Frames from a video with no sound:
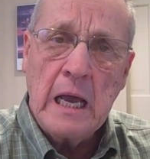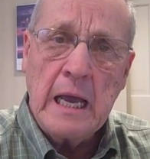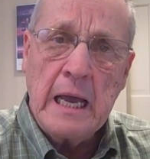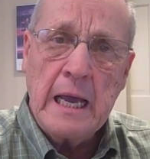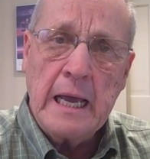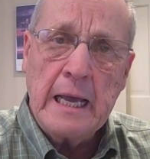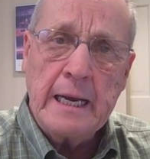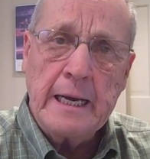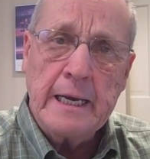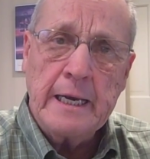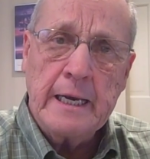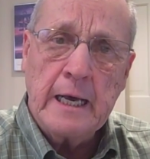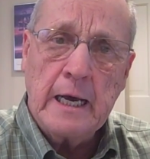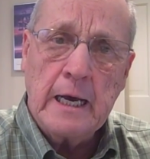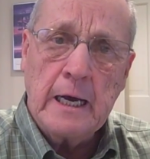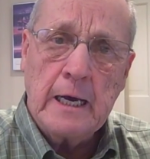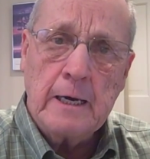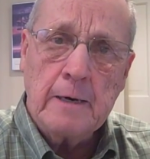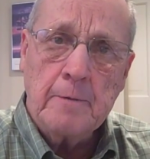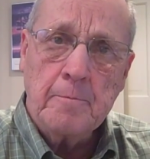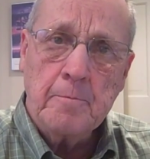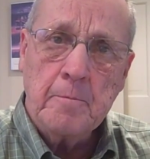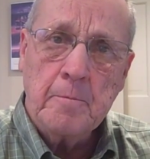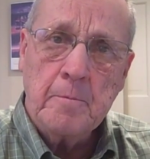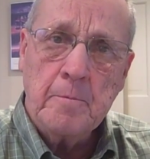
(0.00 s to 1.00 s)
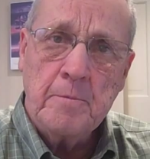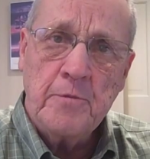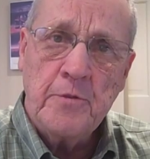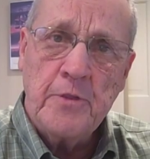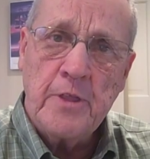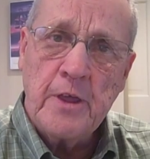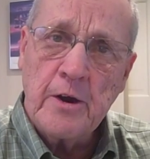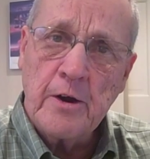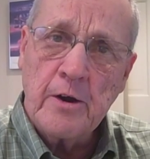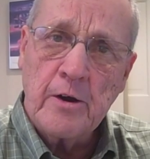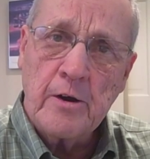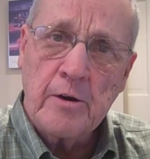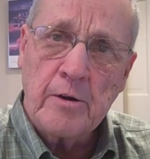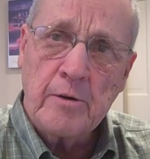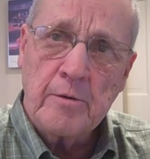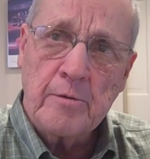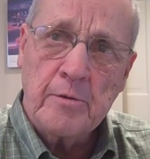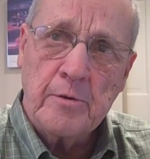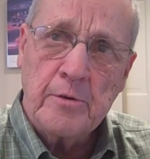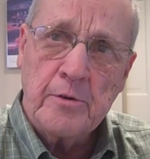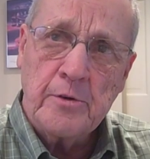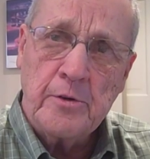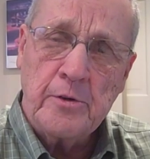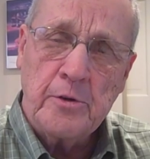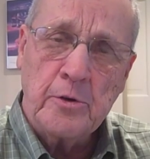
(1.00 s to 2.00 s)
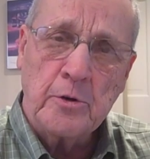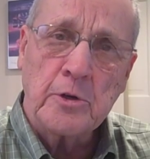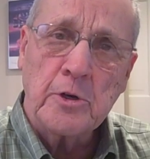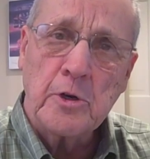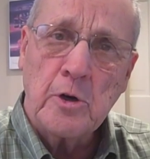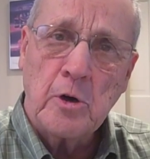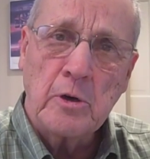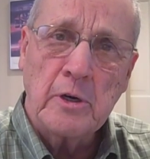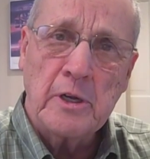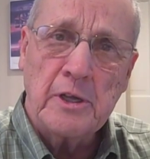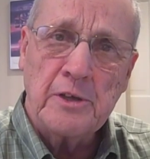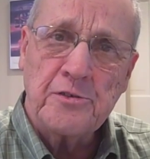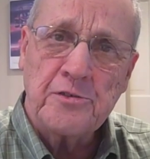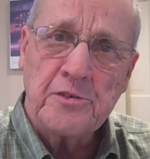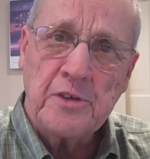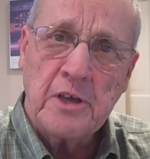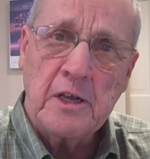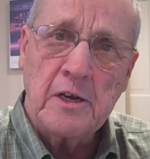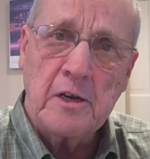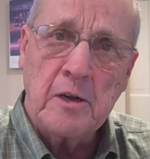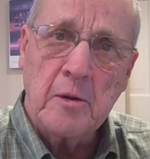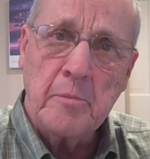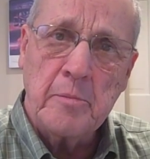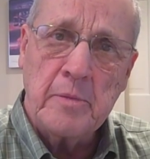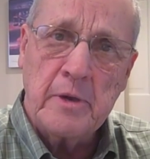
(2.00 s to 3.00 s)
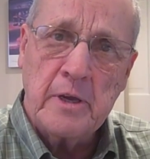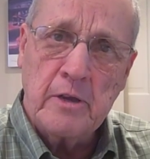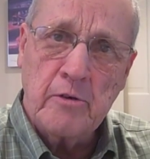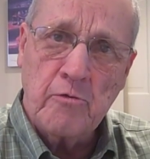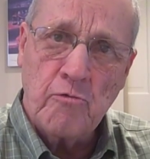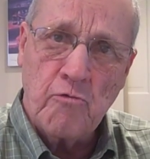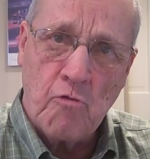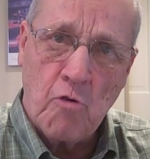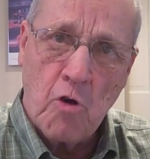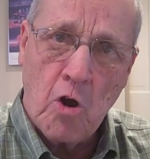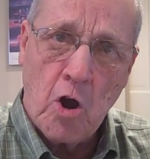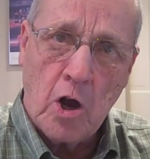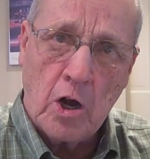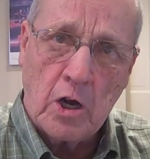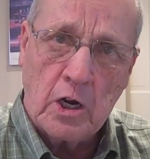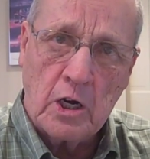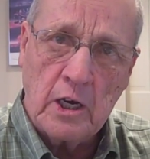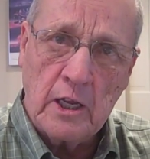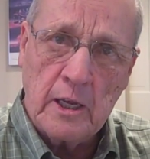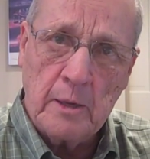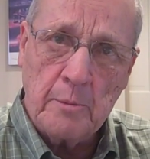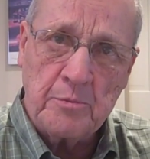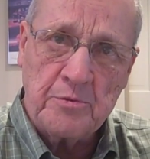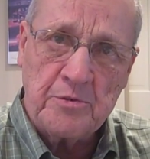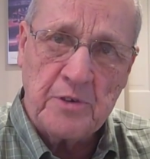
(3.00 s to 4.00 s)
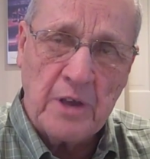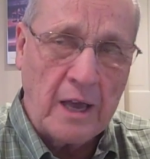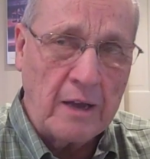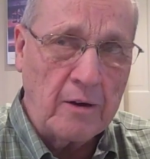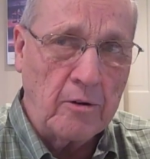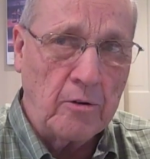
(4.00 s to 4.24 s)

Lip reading: and you can only send them in raw clips.